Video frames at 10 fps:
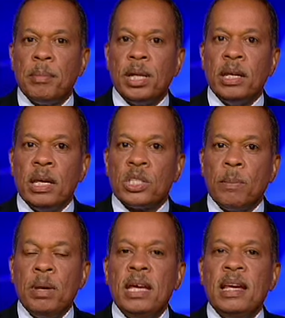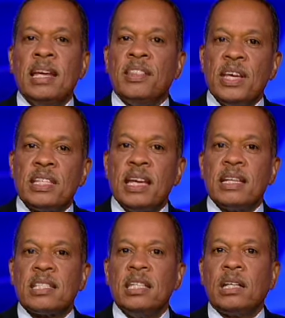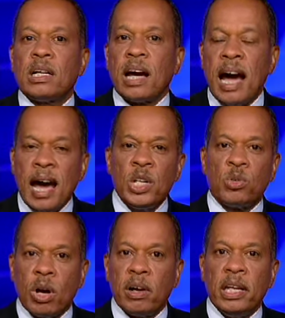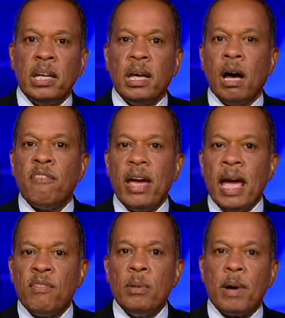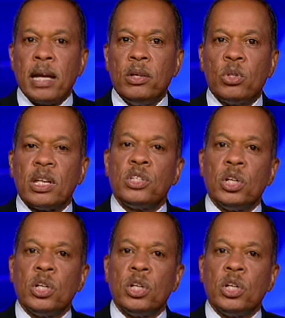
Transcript: I mean, to me, this is the contrary of everybody who says,